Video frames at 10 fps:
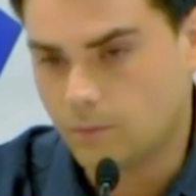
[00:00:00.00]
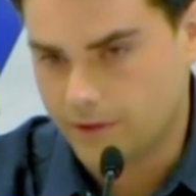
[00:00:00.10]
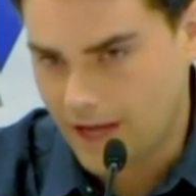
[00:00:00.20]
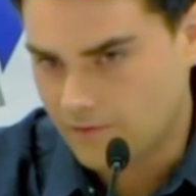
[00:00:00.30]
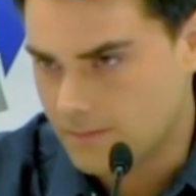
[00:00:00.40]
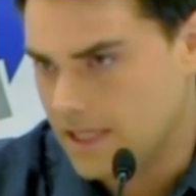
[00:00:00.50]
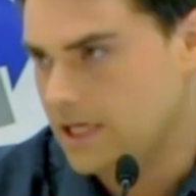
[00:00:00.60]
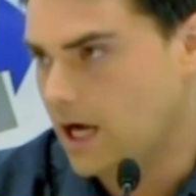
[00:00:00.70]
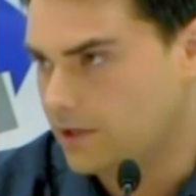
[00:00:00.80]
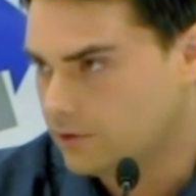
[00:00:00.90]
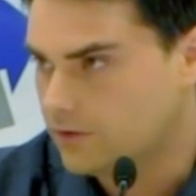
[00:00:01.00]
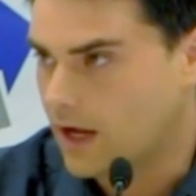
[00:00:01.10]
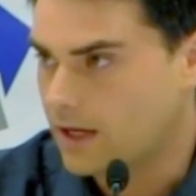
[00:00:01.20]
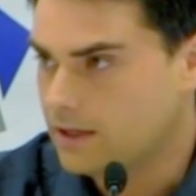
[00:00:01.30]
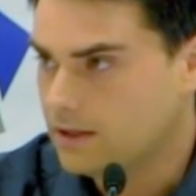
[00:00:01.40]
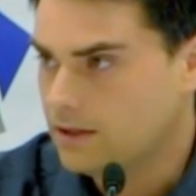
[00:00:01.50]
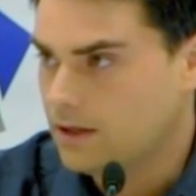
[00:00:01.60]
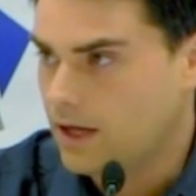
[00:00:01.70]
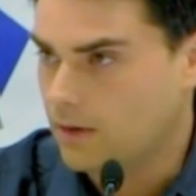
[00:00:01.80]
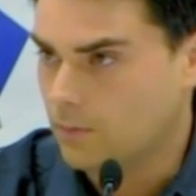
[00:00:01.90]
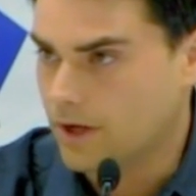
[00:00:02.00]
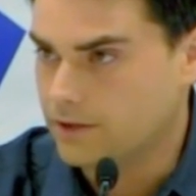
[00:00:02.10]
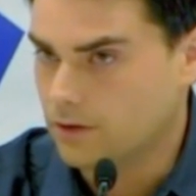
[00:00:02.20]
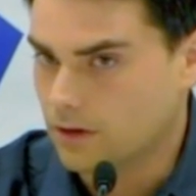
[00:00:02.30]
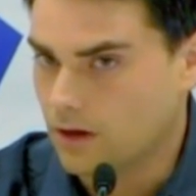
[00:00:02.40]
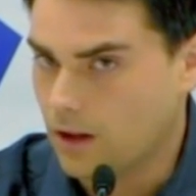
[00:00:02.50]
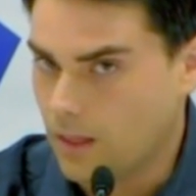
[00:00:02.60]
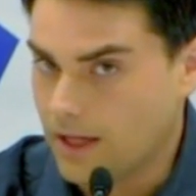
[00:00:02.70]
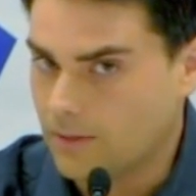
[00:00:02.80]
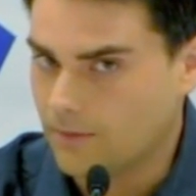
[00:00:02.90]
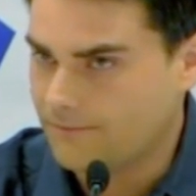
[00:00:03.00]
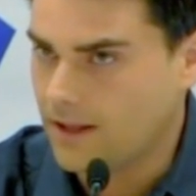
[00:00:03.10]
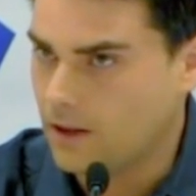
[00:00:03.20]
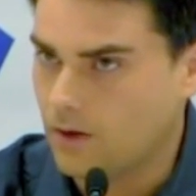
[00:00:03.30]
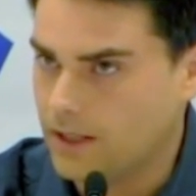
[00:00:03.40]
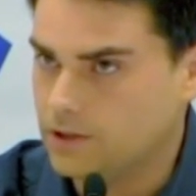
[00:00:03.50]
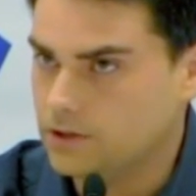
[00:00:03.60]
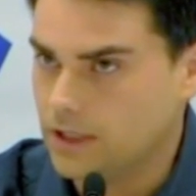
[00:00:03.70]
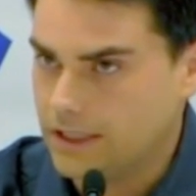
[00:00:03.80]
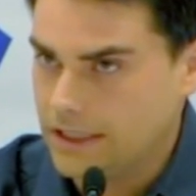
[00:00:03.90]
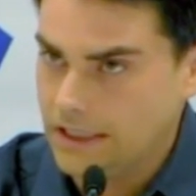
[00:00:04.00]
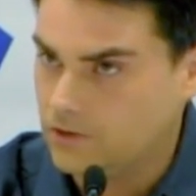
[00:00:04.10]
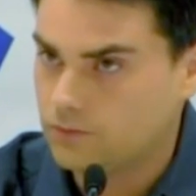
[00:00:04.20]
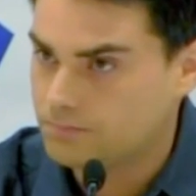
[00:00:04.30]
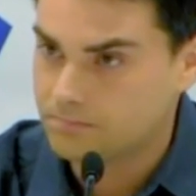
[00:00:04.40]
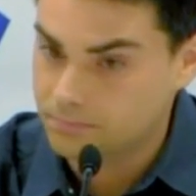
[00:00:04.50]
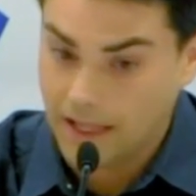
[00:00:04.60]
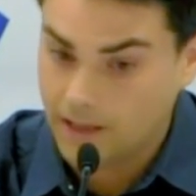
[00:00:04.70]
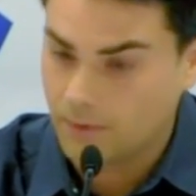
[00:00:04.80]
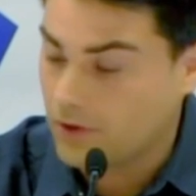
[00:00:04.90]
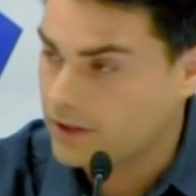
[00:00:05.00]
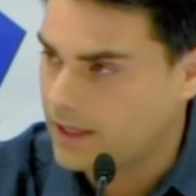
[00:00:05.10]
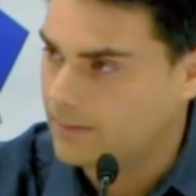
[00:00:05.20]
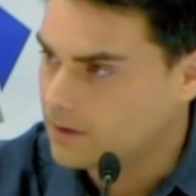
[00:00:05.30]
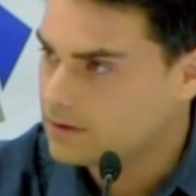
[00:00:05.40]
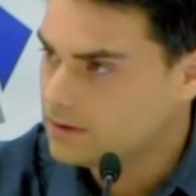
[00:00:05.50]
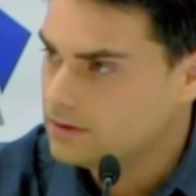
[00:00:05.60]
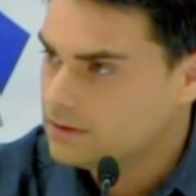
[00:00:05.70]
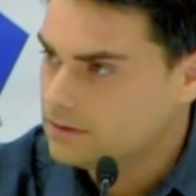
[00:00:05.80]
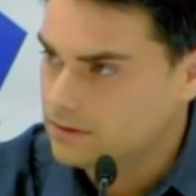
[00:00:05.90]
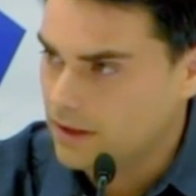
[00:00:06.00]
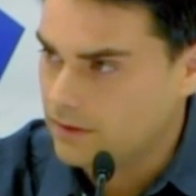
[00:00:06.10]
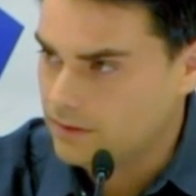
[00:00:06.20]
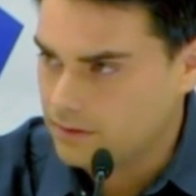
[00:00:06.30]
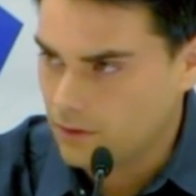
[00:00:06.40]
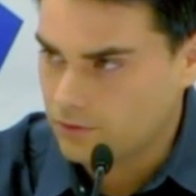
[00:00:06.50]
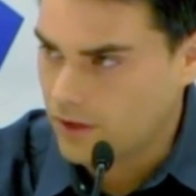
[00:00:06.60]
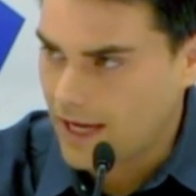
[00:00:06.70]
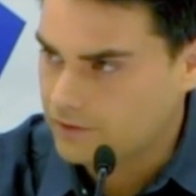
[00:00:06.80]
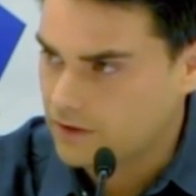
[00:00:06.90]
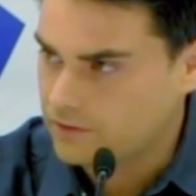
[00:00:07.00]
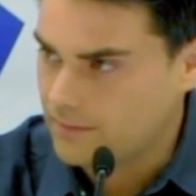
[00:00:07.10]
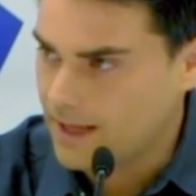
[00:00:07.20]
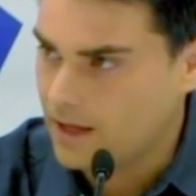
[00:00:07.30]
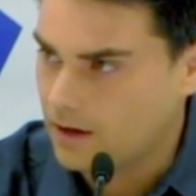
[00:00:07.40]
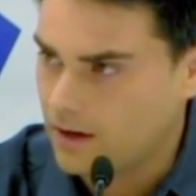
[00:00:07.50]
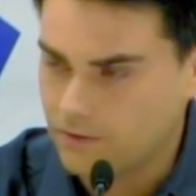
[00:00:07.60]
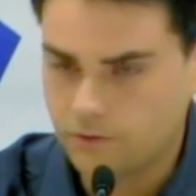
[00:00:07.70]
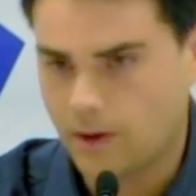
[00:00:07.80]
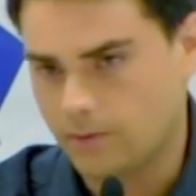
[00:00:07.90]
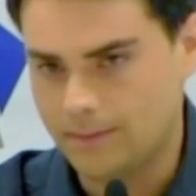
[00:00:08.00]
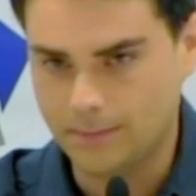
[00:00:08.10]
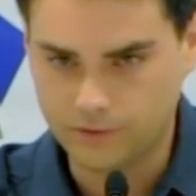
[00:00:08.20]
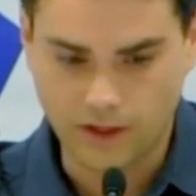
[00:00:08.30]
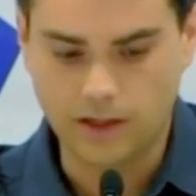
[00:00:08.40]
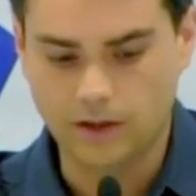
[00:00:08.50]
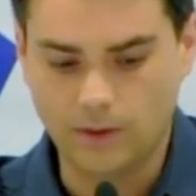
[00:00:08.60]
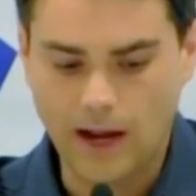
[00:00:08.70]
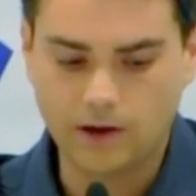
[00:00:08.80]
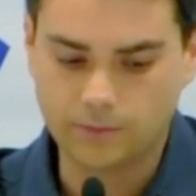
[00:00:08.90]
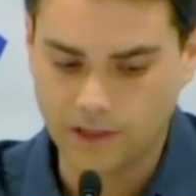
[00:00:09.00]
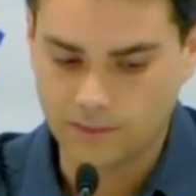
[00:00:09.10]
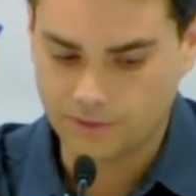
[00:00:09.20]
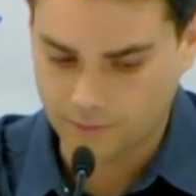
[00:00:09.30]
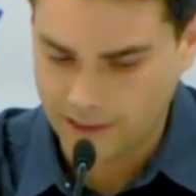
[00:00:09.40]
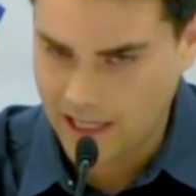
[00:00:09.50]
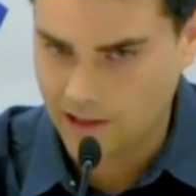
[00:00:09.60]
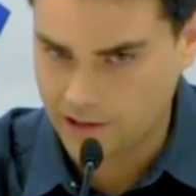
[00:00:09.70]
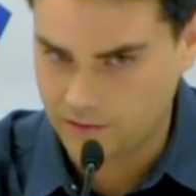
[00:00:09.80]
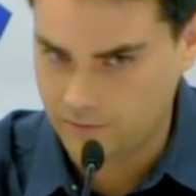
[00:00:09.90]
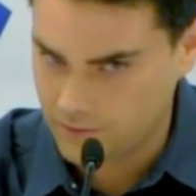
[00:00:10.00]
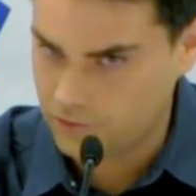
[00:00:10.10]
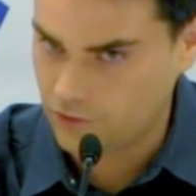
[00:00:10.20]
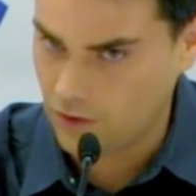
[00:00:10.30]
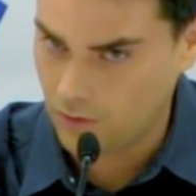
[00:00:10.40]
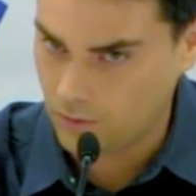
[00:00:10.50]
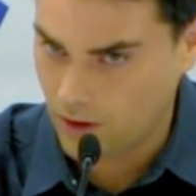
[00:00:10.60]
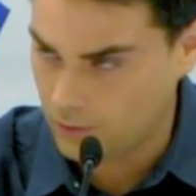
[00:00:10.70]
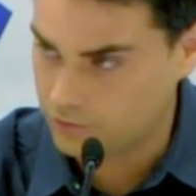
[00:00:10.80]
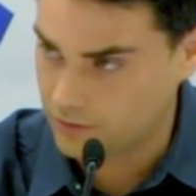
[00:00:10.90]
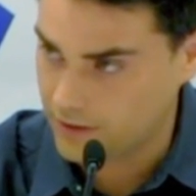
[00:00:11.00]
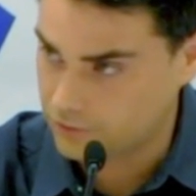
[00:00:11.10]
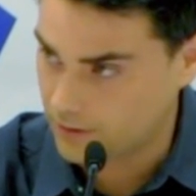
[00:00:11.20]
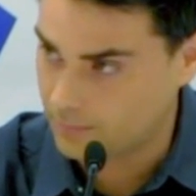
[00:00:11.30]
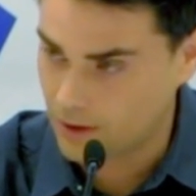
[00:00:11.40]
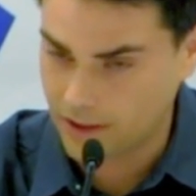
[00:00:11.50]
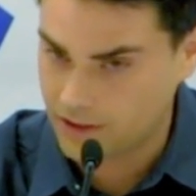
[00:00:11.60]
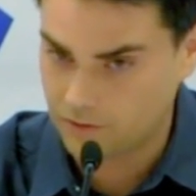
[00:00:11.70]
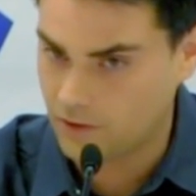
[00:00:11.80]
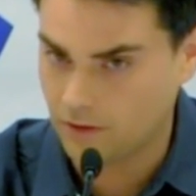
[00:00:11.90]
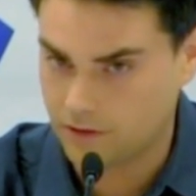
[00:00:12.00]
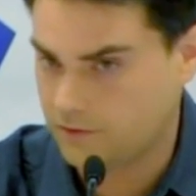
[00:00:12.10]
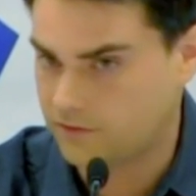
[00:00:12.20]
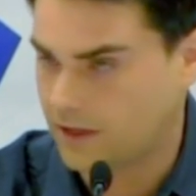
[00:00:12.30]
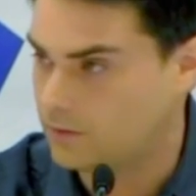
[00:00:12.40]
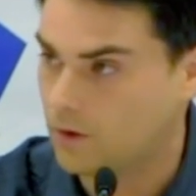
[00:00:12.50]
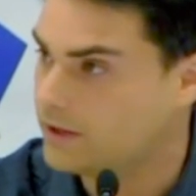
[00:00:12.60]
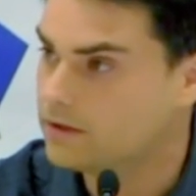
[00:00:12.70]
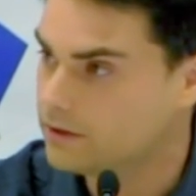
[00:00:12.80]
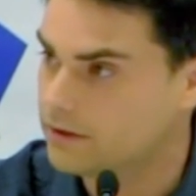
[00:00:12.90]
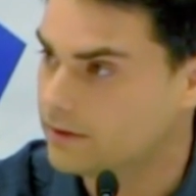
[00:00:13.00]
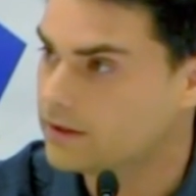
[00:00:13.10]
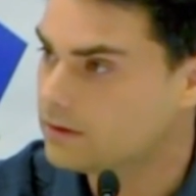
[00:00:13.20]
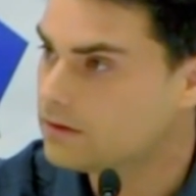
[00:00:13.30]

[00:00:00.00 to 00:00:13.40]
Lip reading: when you have the media on your side, and when you're a likable fellow, and he is likable on camera, then those are assets that matter. And this is why when people say, how could we end up with a reality TV show host like Trump running? He's the second one to do it.